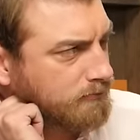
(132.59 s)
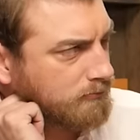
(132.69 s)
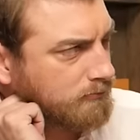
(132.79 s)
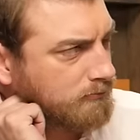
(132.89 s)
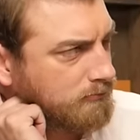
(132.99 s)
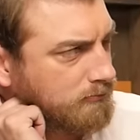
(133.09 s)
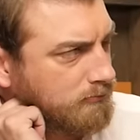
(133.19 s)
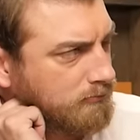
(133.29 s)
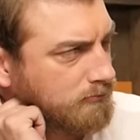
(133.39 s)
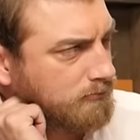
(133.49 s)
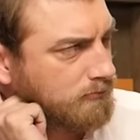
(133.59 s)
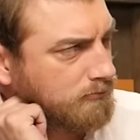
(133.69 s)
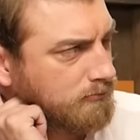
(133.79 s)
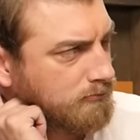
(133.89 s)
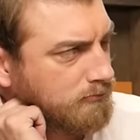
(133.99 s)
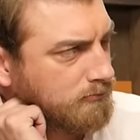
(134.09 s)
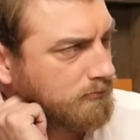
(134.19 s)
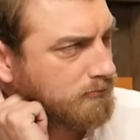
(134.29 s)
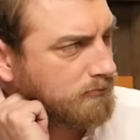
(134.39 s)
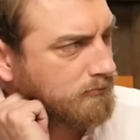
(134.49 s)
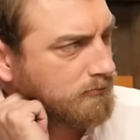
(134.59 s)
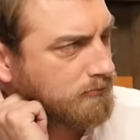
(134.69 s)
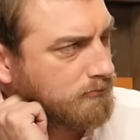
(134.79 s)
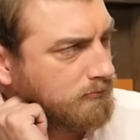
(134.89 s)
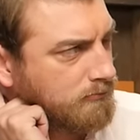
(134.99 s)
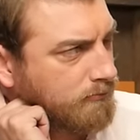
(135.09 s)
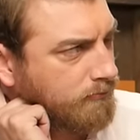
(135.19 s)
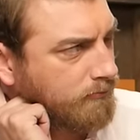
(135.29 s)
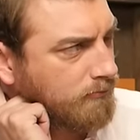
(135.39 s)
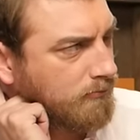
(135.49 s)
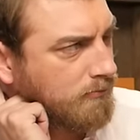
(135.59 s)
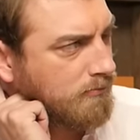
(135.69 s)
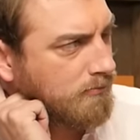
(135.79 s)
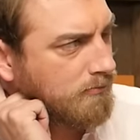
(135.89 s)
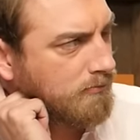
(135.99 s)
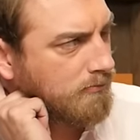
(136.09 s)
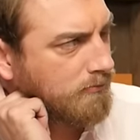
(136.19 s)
(not speaking)